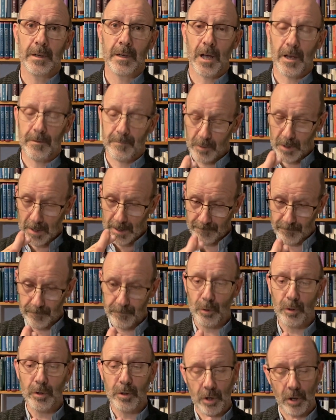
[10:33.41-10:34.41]
I've got
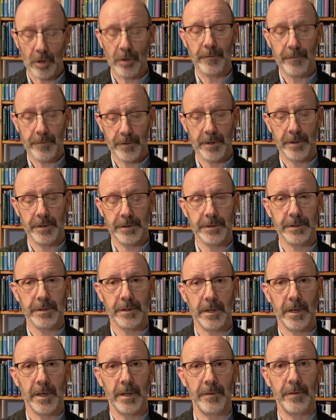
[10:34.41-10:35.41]
full confidence
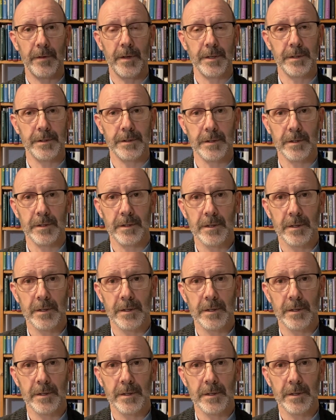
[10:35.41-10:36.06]
in this.